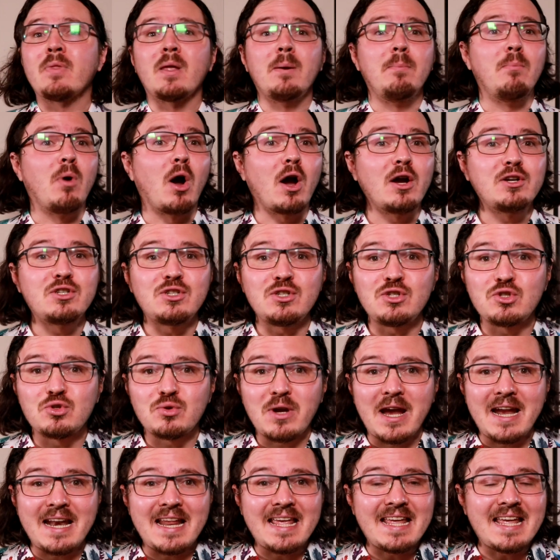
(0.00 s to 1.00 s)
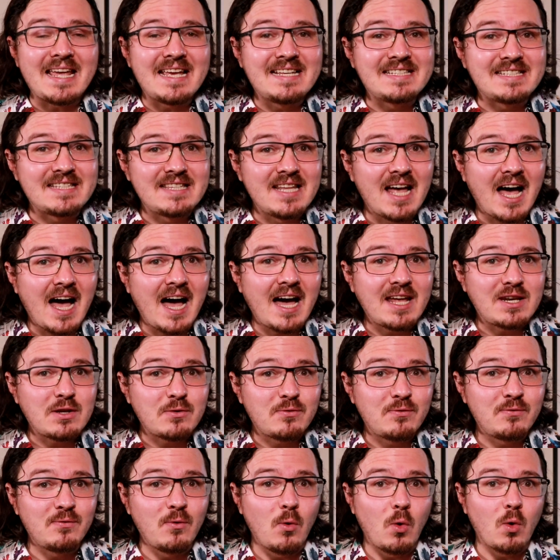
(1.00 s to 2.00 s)
Margin trading is not
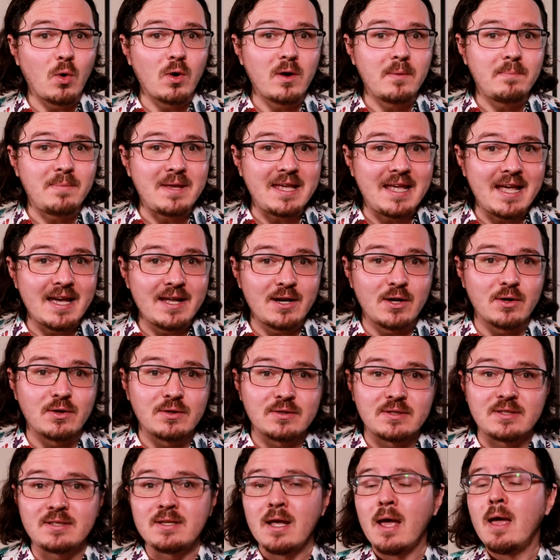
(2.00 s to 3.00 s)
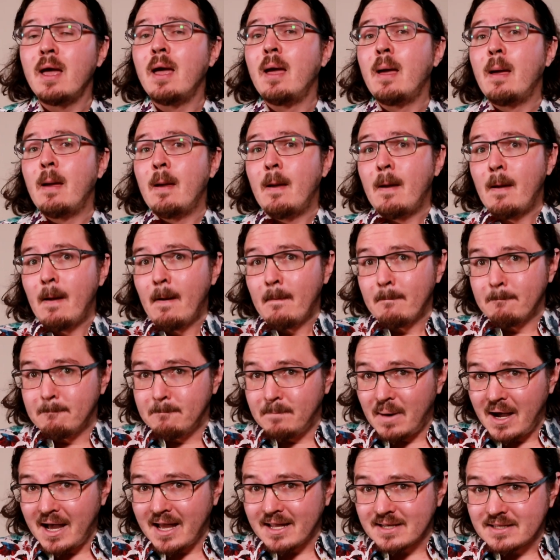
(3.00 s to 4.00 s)
for beginners,
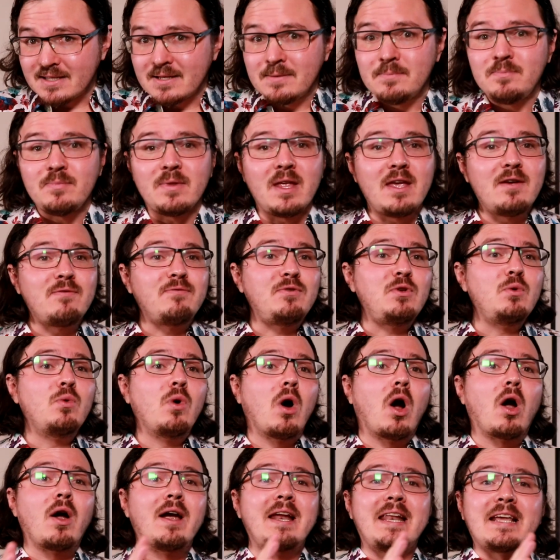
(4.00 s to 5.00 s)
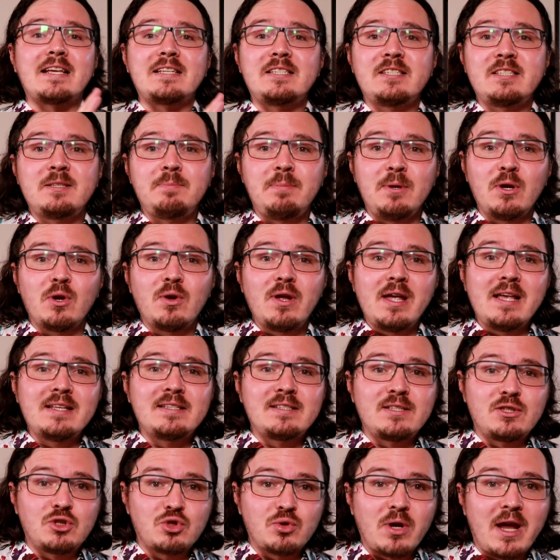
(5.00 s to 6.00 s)
but if you are an
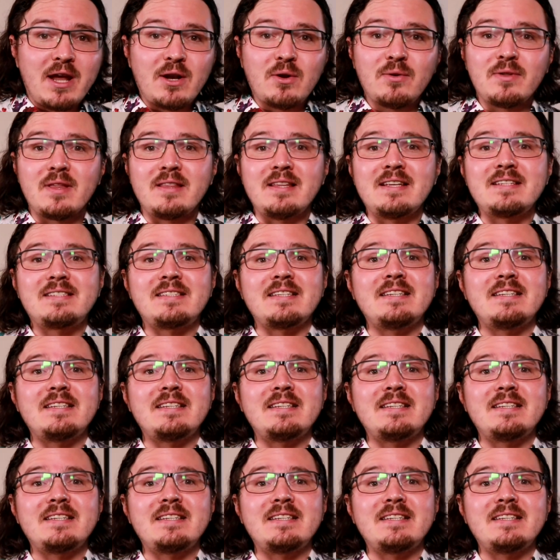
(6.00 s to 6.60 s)
experienced trader, then this